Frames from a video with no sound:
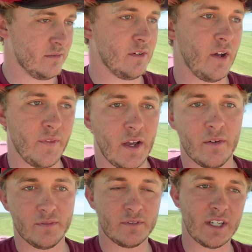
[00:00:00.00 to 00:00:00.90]
On
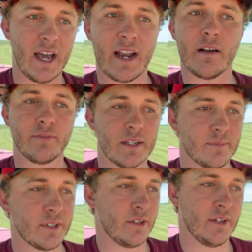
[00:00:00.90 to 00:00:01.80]
the side I
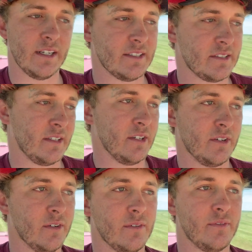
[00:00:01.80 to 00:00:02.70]
flipped to, it's
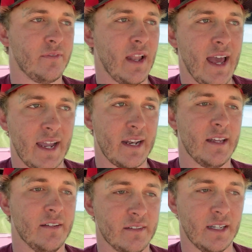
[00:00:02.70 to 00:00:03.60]
still flagging it,